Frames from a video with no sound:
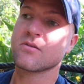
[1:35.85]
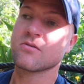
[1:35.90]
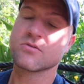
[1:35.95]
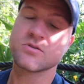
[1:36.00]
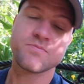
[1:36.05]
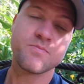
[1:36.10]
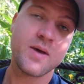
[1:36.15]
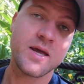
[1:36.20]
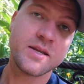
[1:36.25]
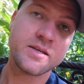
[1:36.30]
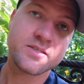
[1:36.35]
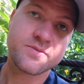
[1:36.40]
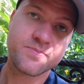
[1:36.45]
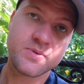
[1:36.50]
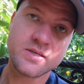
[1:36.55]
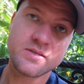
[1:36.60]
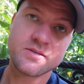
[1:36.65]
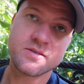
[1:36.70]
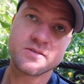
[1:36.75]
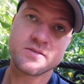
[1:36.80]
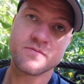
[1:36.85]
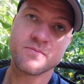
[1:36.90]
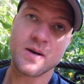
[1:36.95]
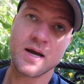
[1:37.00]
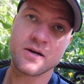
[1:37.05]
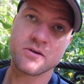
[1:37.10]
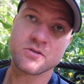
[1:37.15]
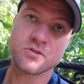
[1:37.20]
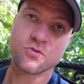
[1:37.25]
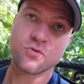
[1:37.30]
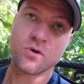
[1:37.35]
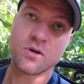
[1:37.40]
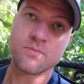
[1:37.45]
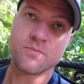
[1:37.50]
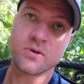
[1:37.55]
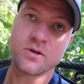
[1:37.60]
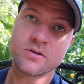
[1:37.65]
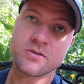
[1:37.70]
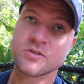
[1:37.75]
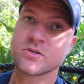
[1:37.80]
there's many species of migratory
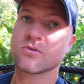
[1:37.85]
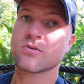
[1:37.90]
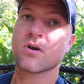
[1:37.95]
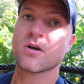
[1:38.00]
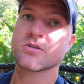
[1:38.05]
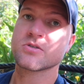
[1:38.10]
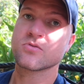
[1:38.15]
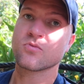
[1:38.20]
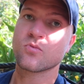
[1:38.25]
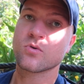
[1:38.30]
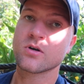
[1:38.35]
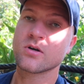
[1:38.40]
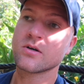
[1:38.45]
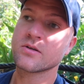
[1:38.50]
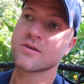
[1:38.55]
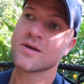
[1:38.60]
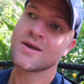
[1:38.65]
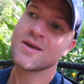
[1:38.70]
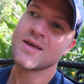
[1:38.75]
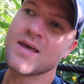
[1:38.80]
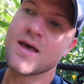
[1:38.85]
birds across the world